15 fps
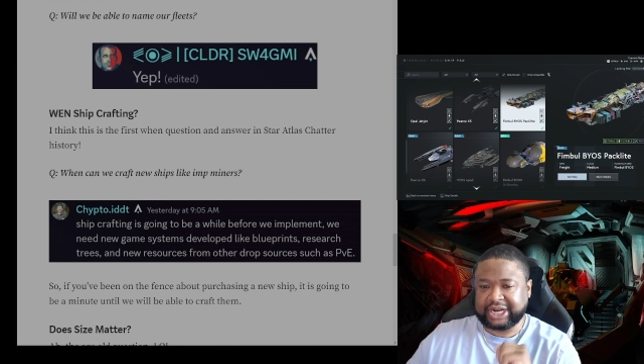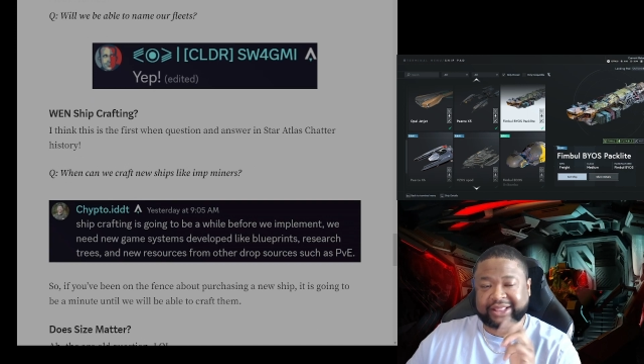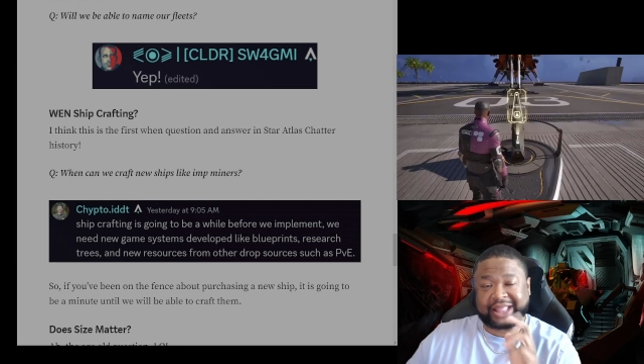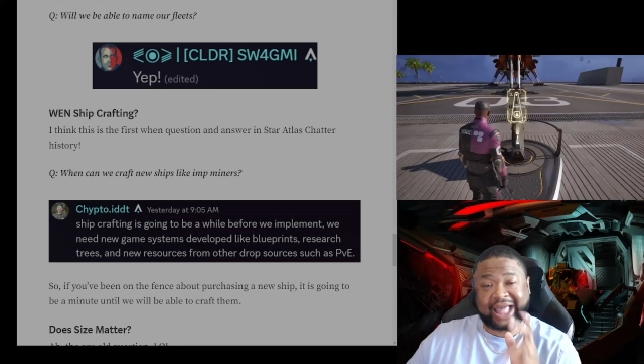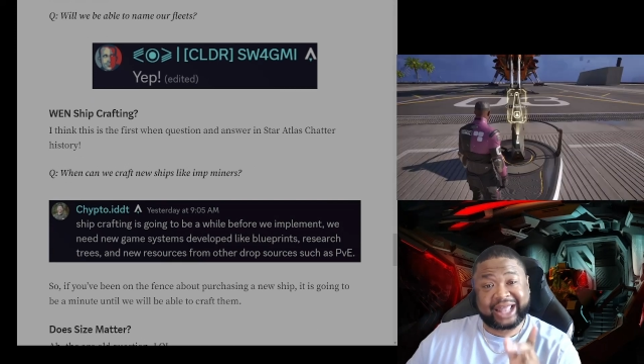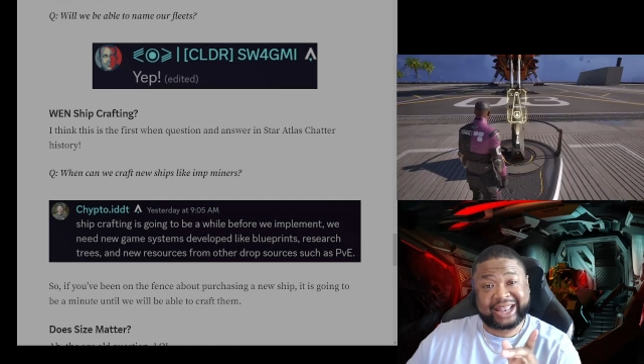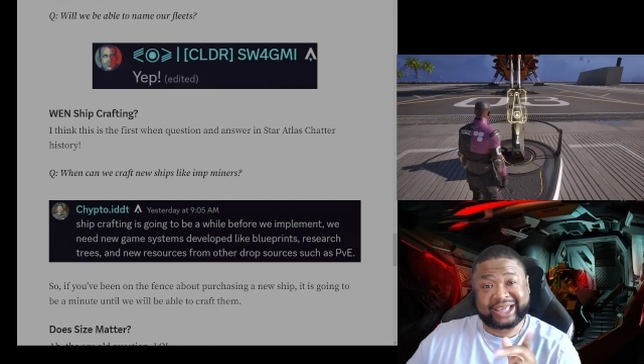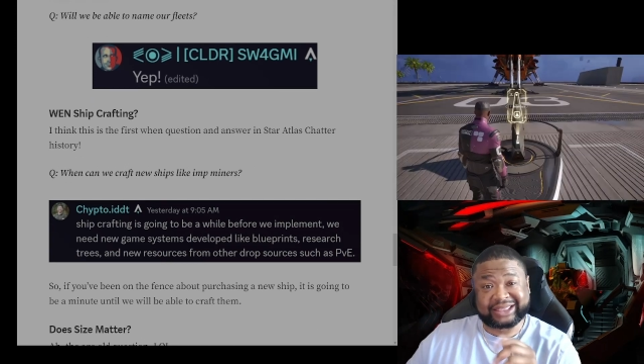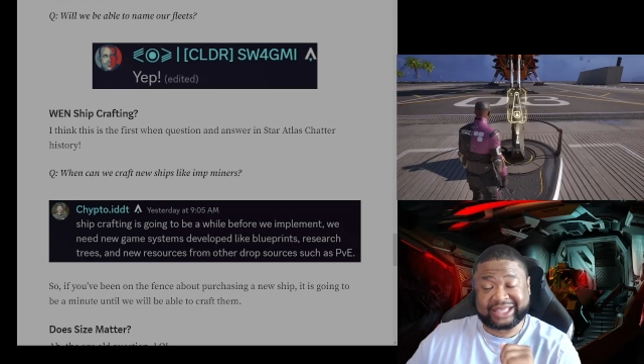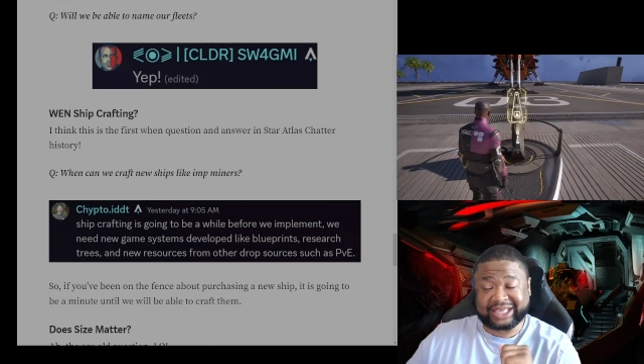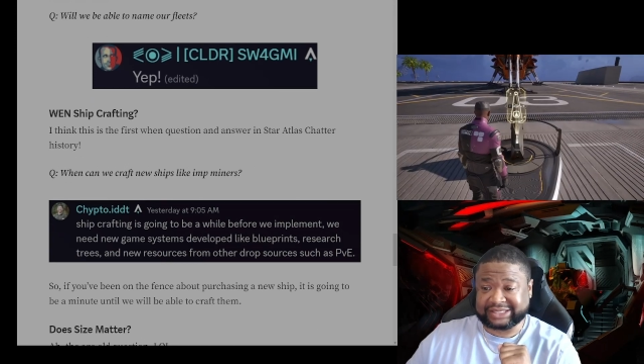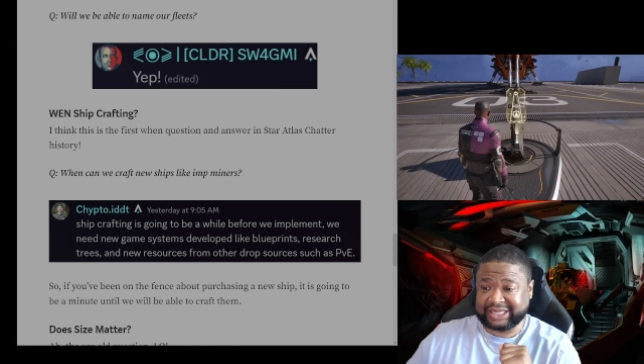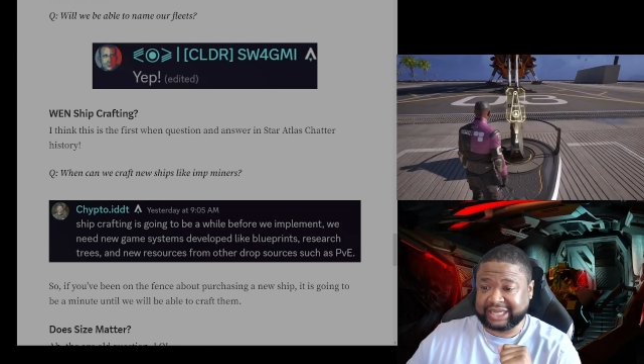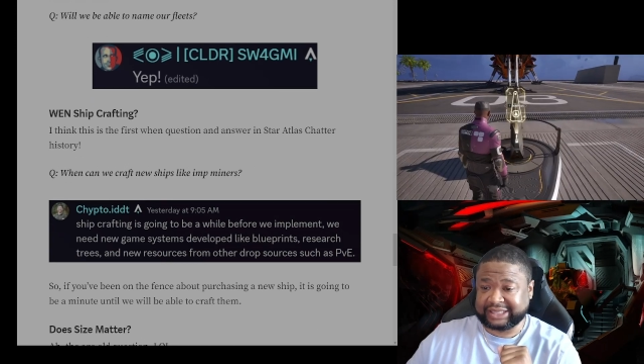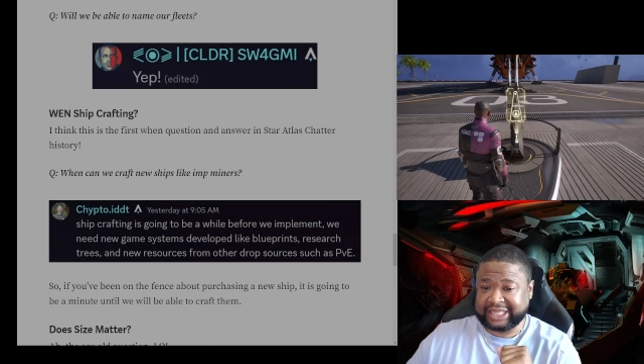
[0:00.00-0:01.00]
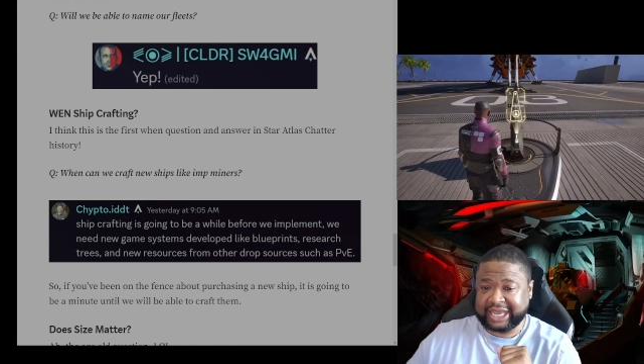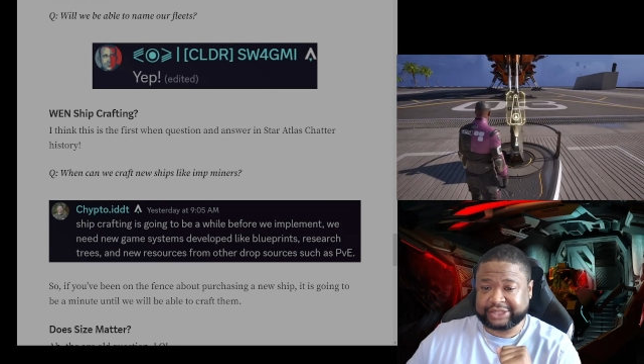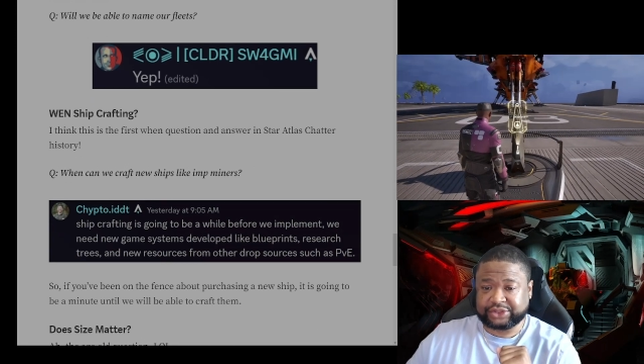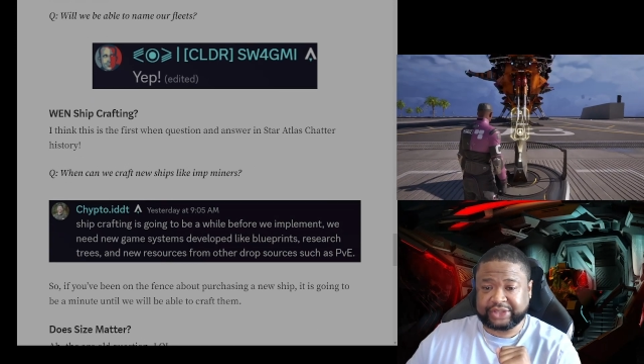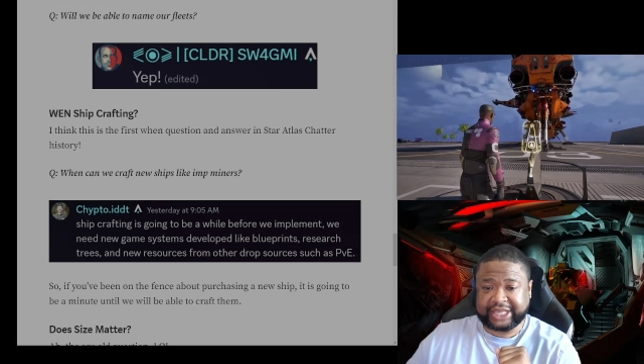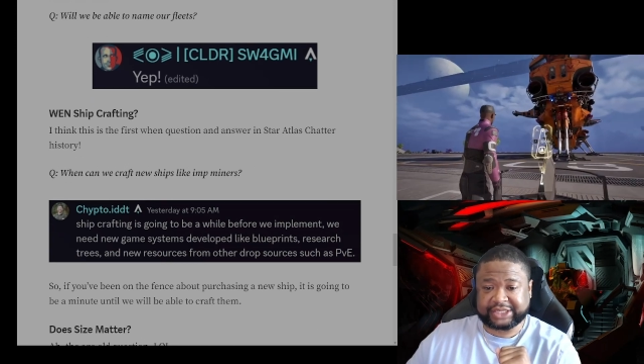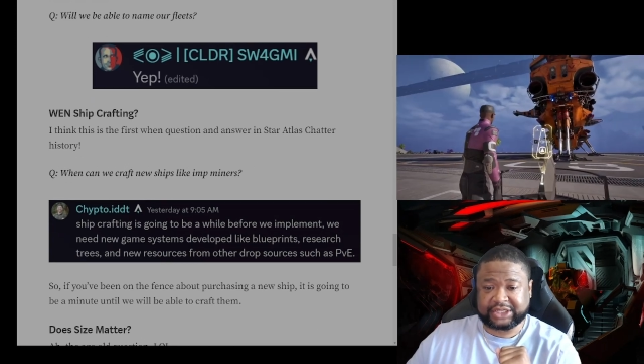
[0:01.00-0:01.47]
I like things like that,
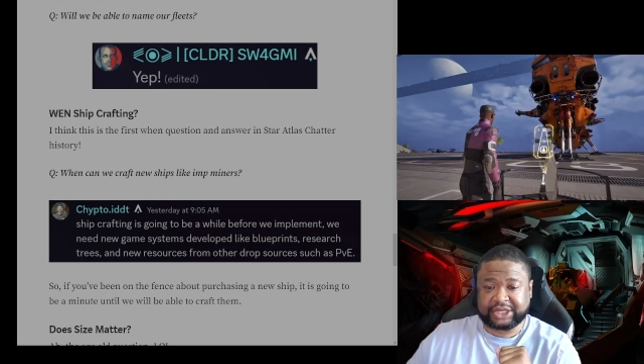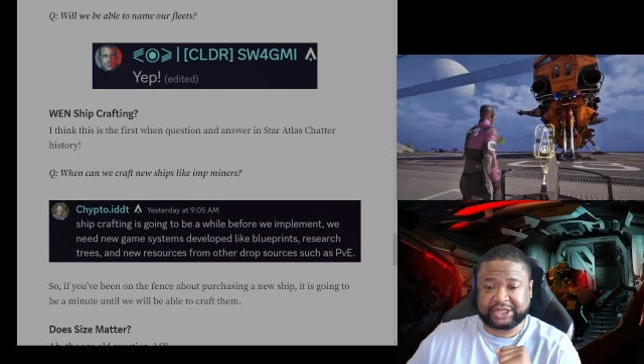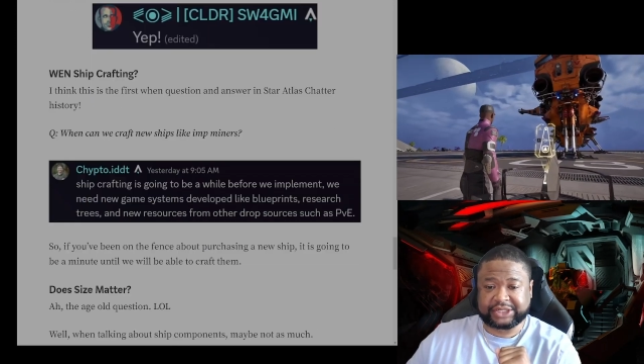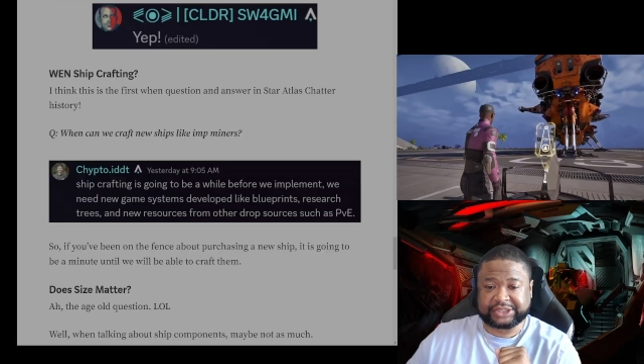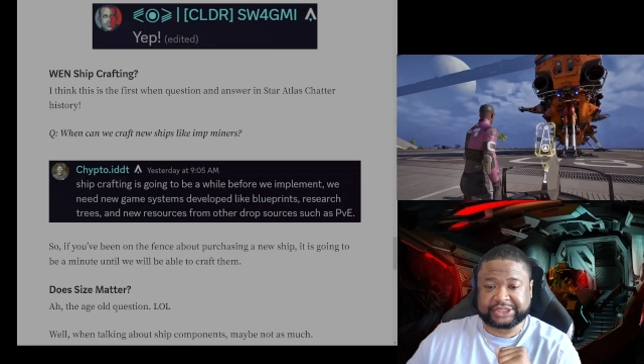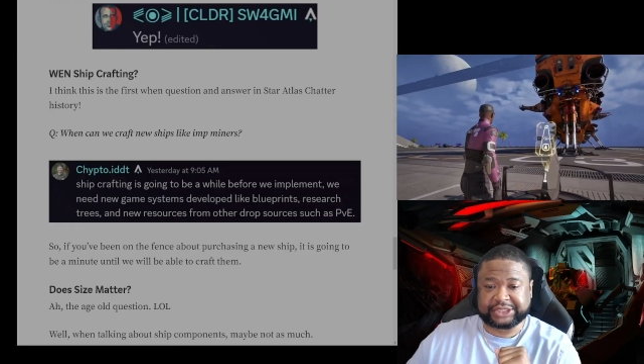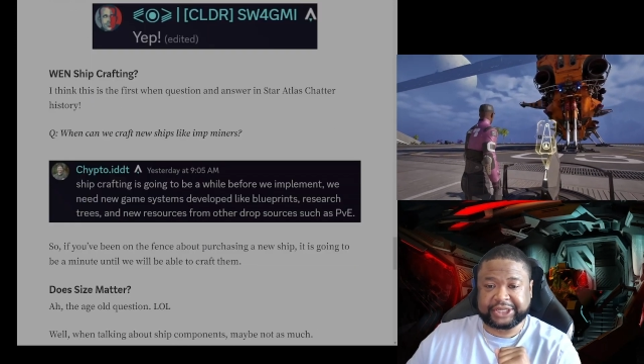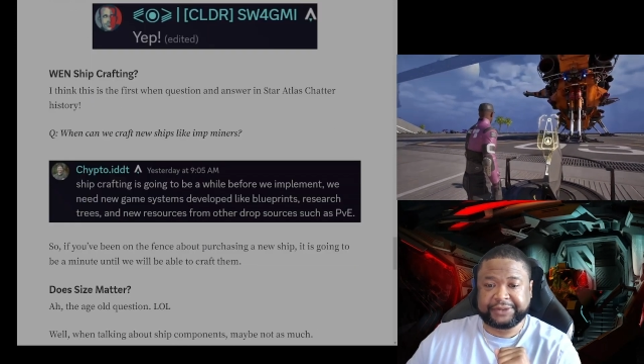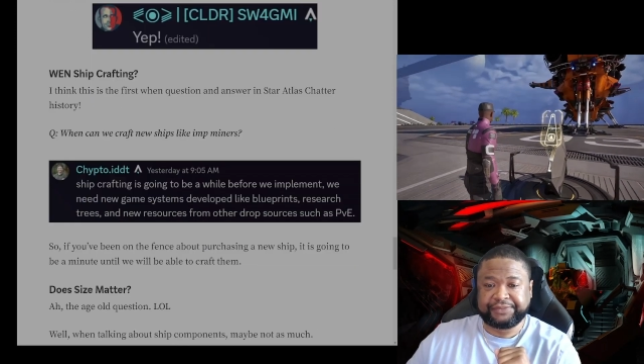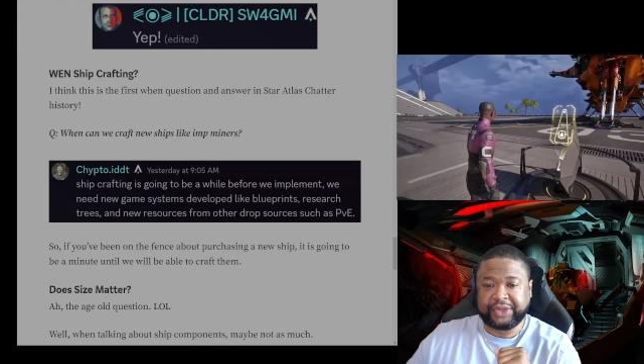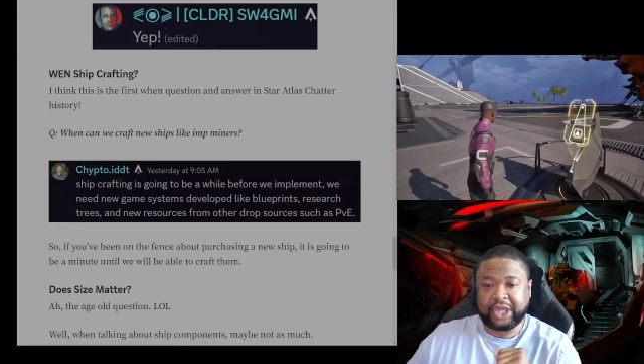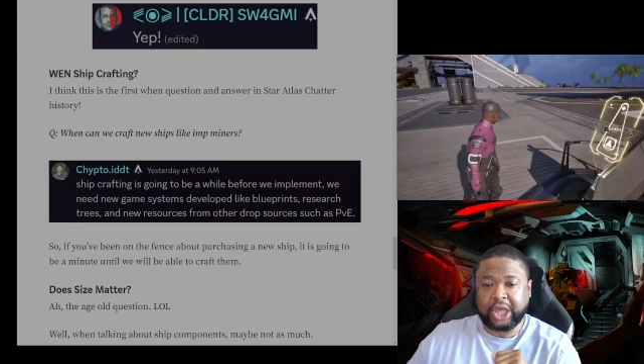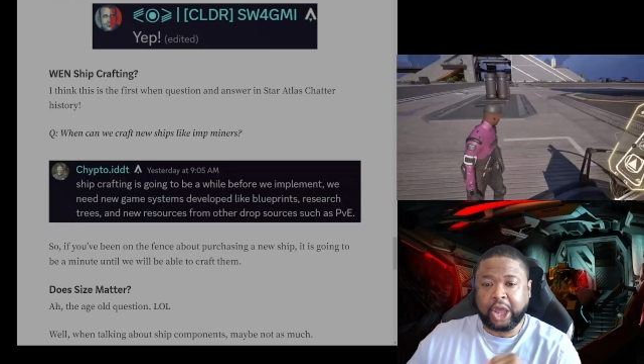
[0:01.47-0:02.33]
so that's good to see.